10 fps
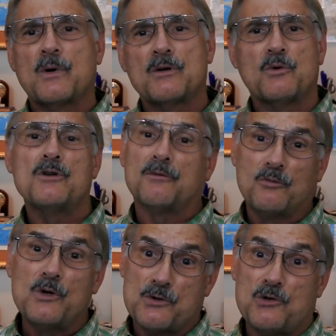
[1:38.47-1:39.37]
But
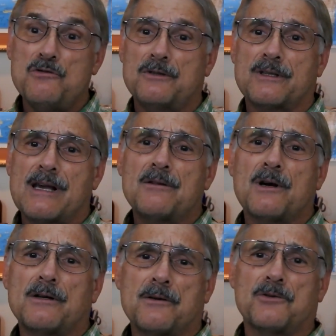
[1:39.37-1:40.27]
we're due to get
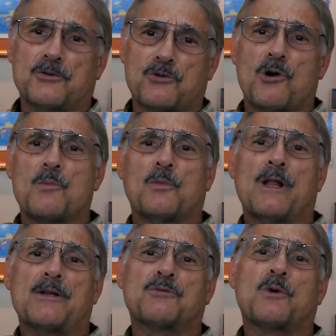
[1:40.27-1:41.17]
another storm. The
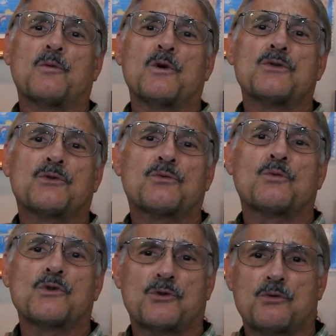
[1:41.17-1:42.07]
last one
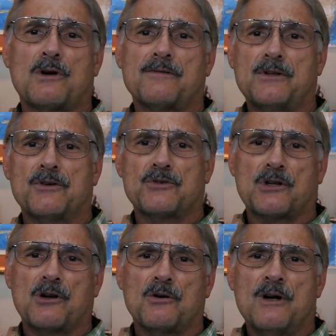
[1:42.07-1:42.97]
was 12 years
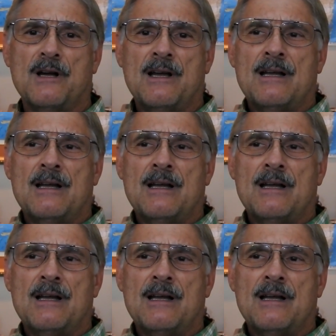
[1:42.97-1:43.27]
ago.